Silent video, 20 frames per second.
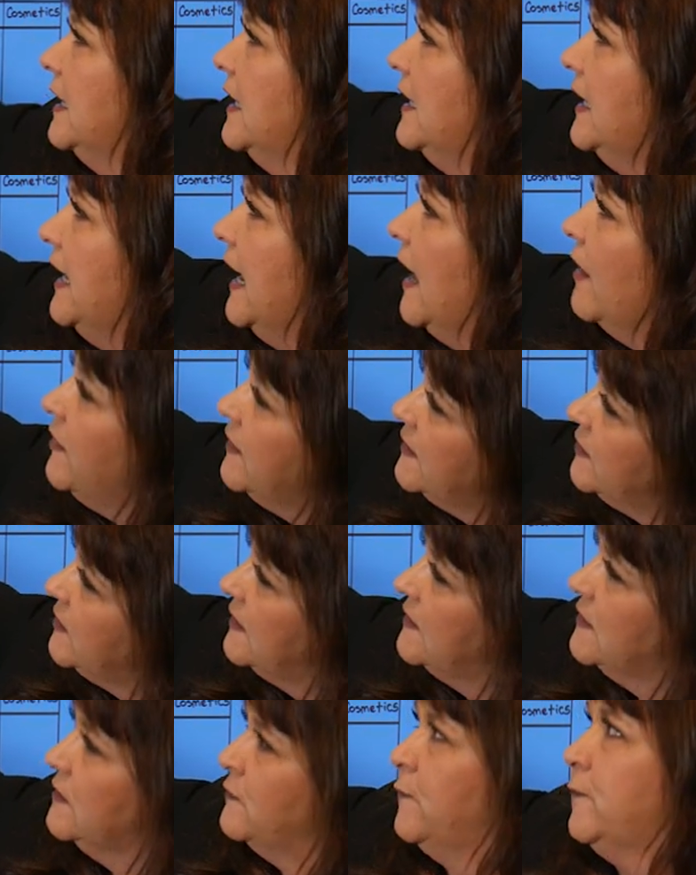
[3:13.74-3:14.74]
Now, this
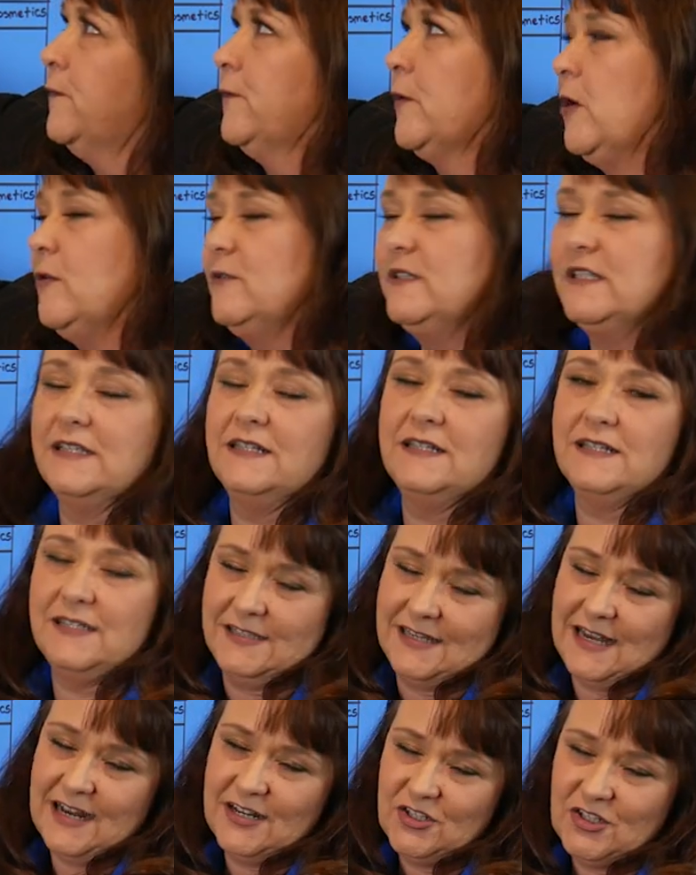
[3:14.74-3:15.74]
is frozen
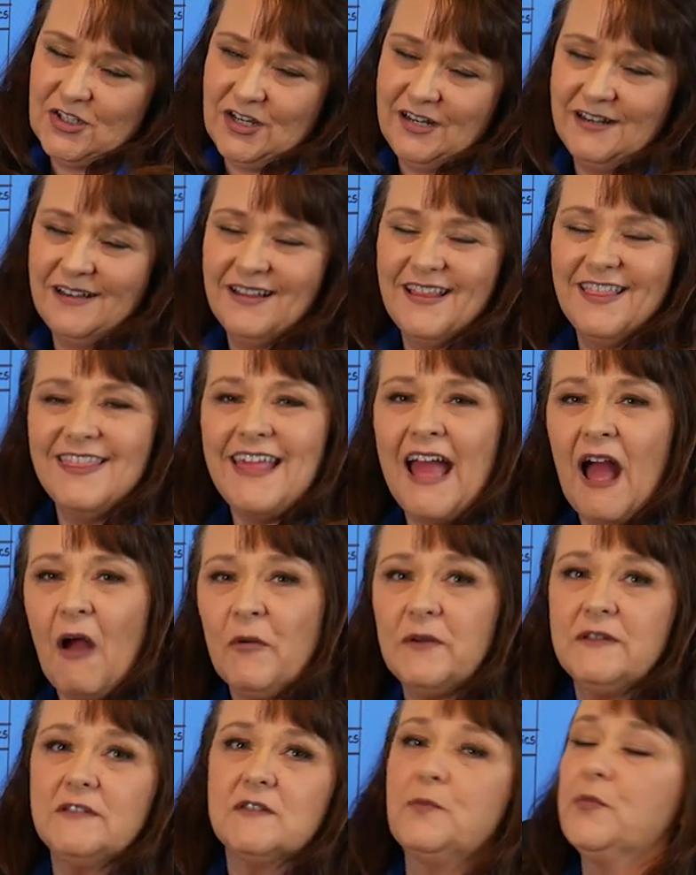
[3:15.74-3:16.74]
section. That
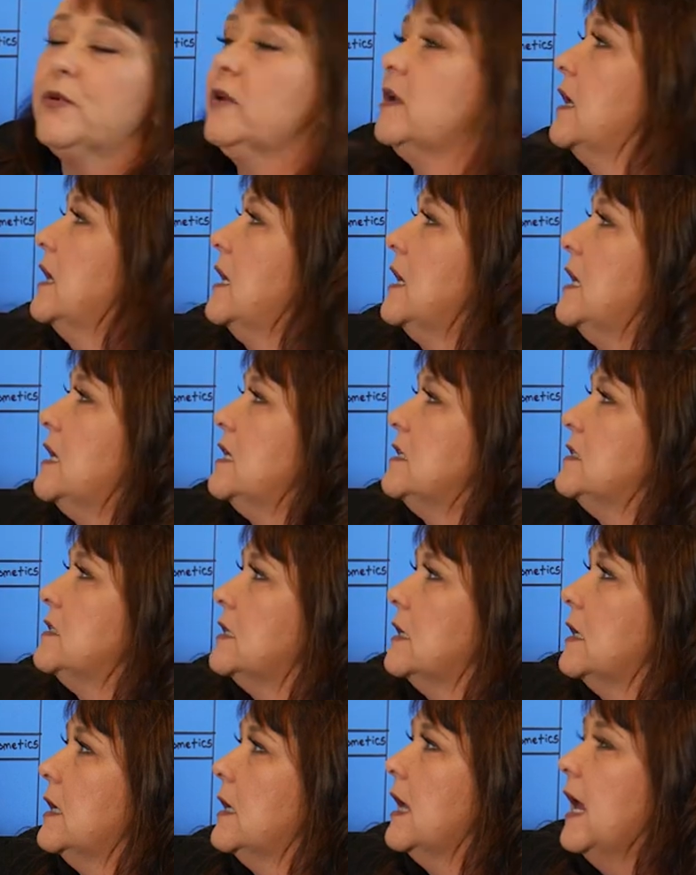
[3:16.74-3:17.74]
one's pretty
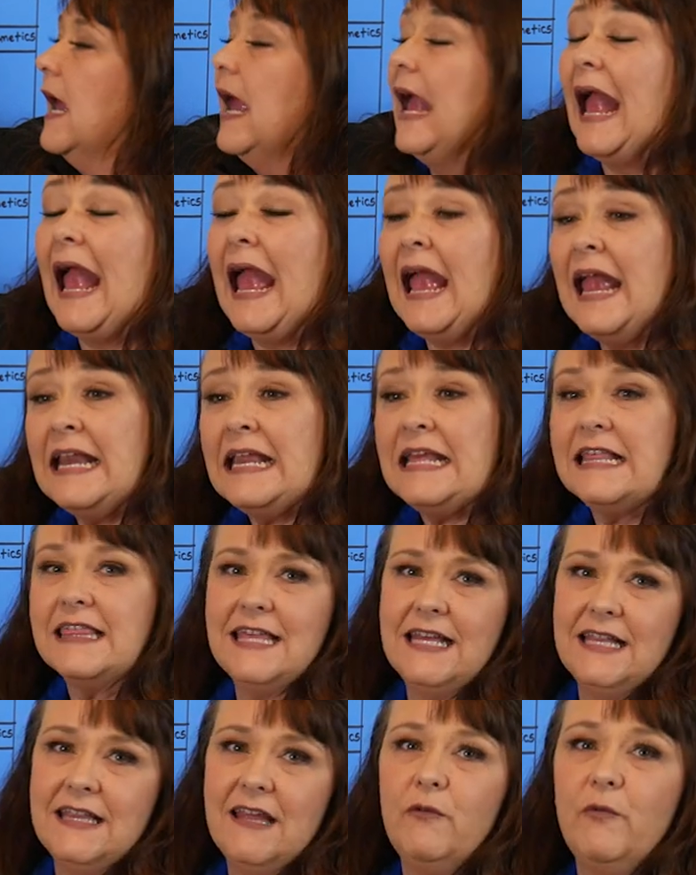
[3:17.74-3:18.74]
easy.
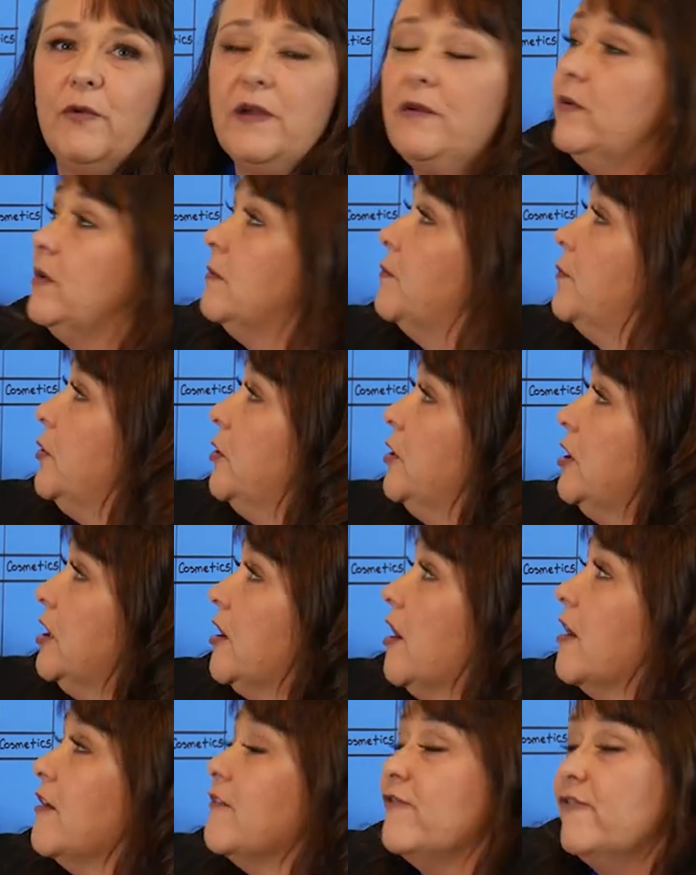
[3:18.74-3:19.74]
Anything that we would put
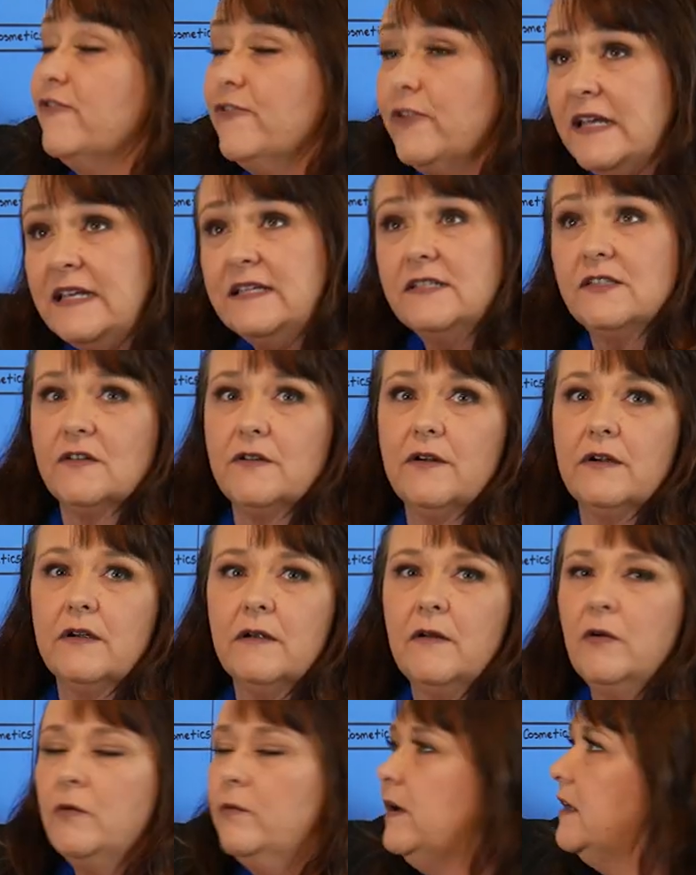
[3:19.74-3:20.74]
in our freezer,
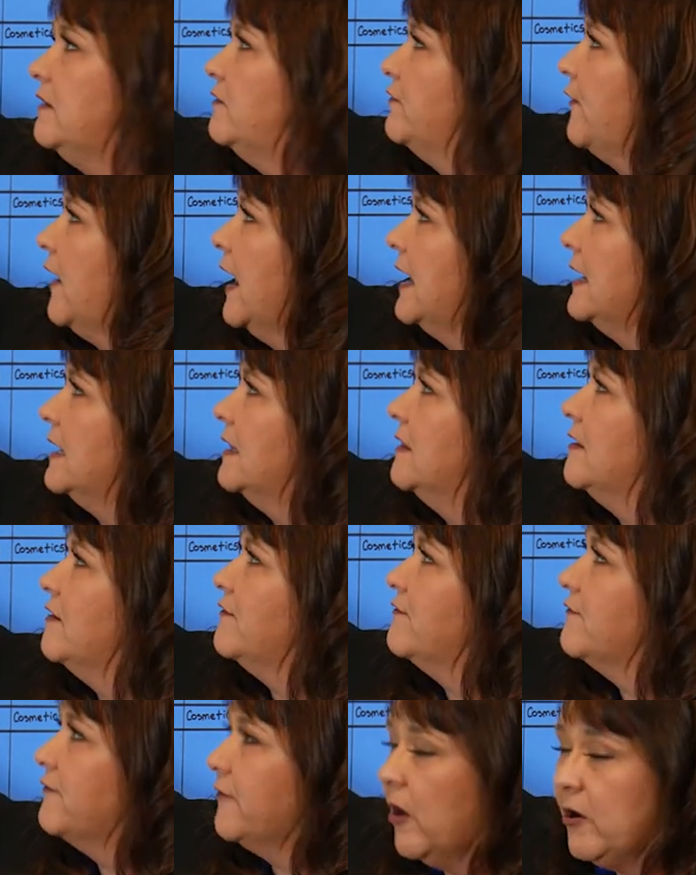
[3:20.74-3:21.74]
we'd find in the
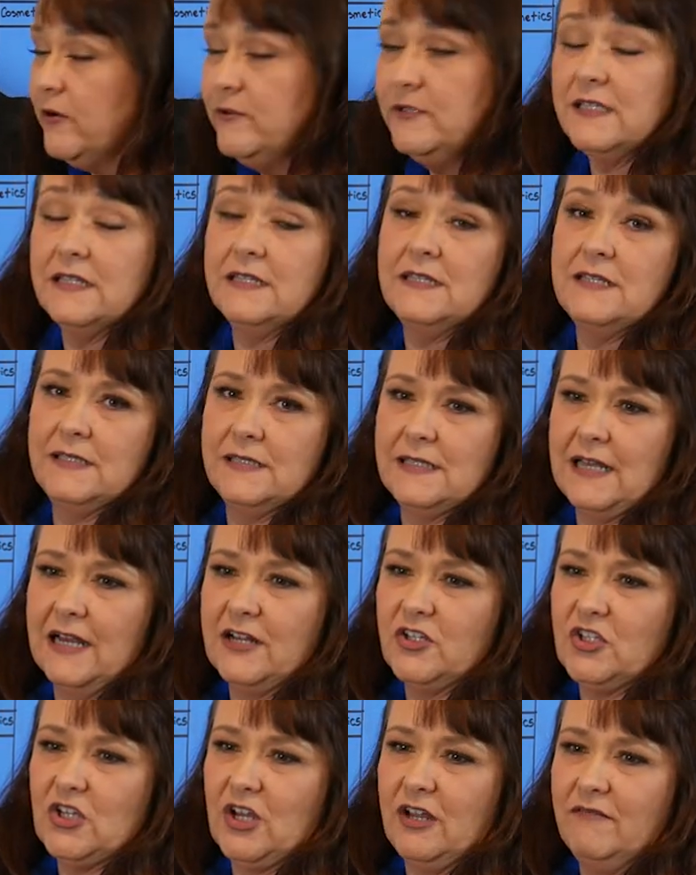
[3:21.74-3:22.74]
frozen
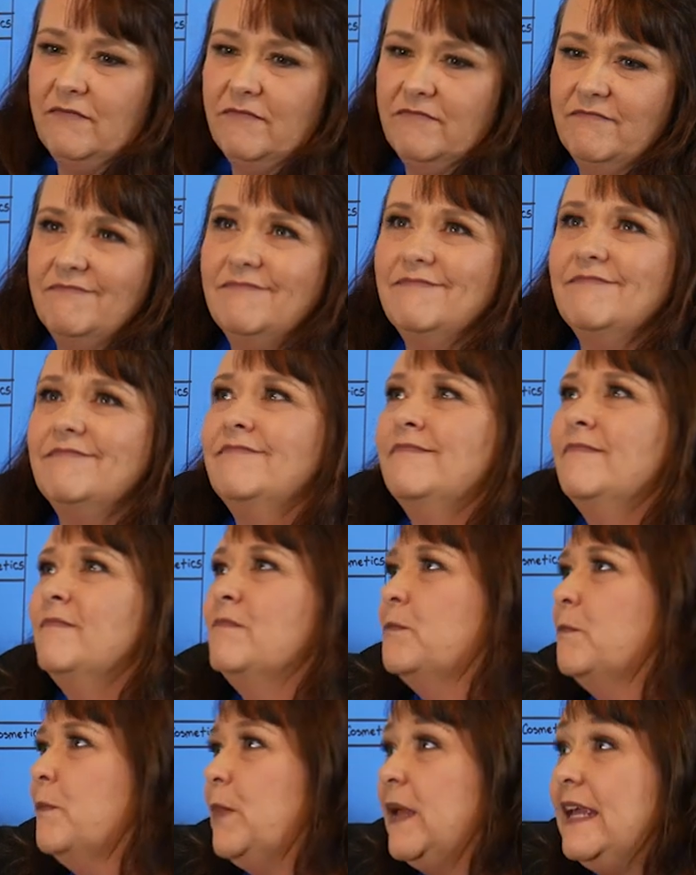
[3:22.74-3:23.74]
section
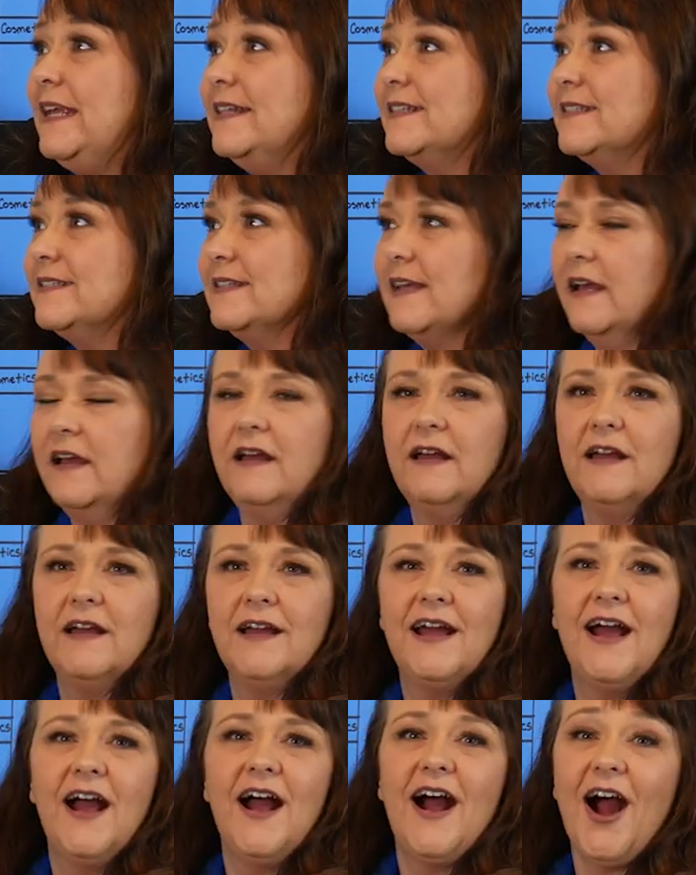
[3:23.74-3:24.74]
pizza,
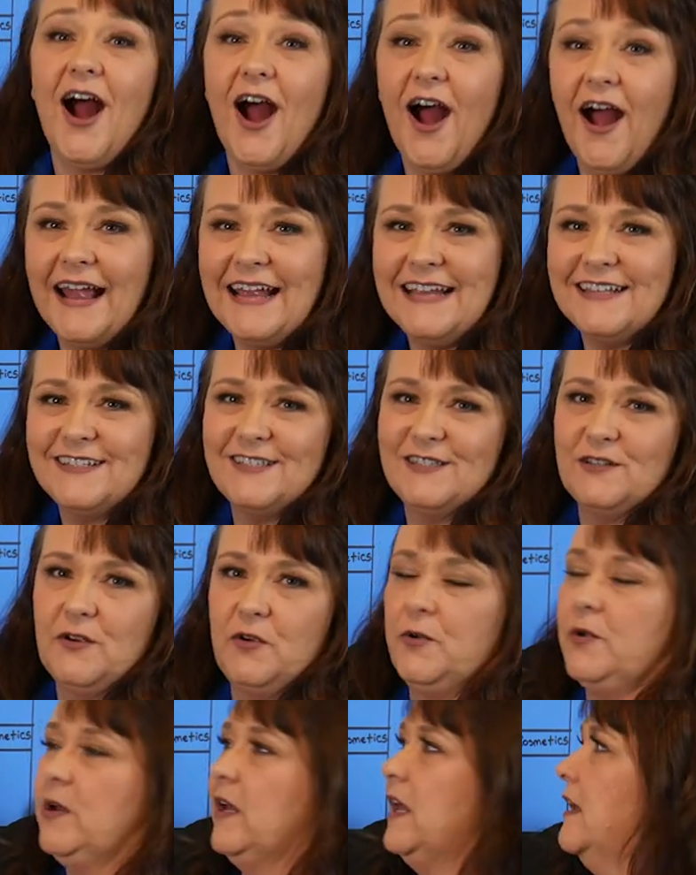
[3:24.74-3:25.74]
ice
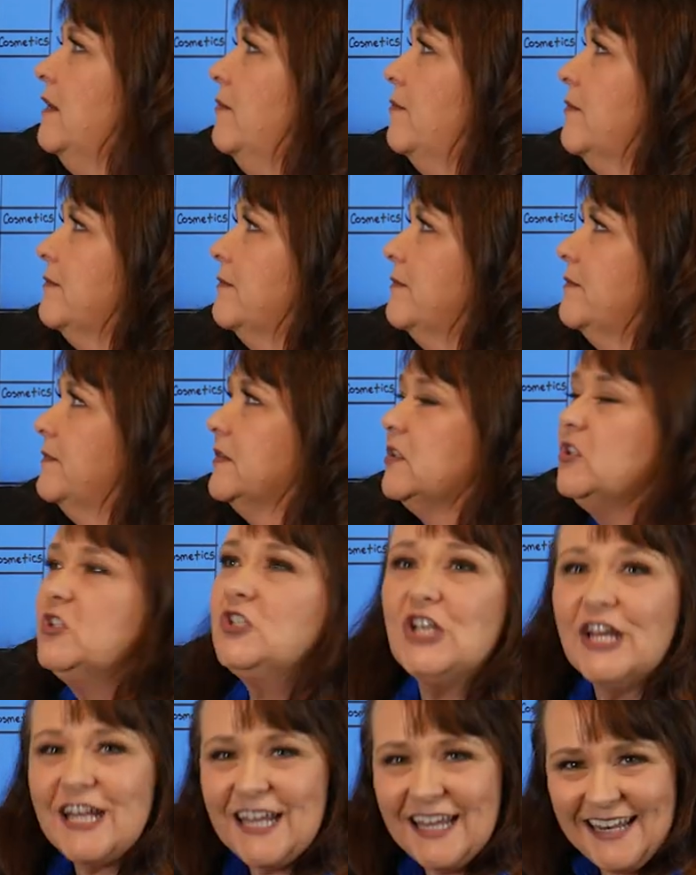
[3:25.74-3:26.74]
cream,
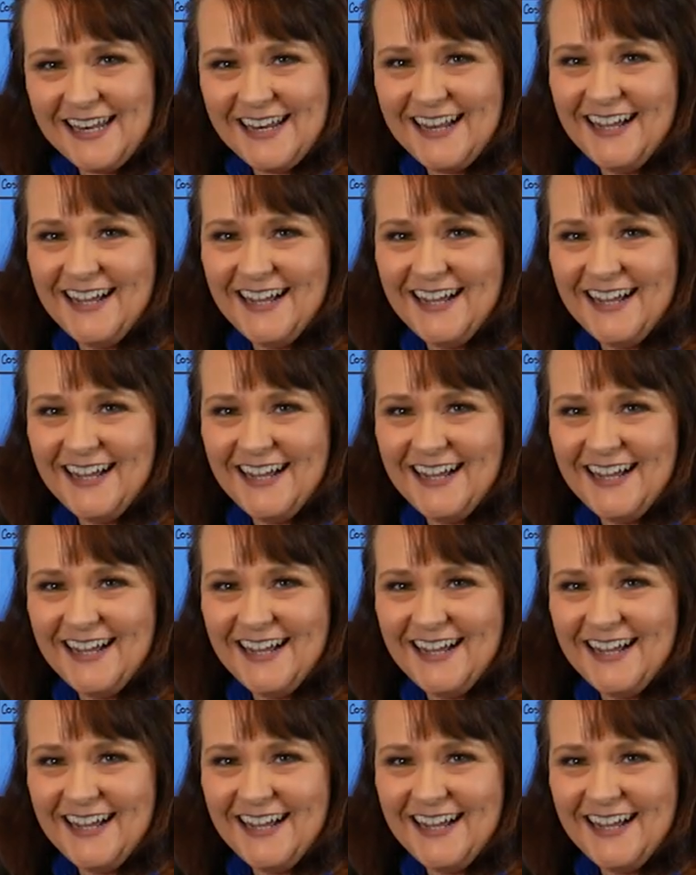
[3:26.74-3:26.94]
chicken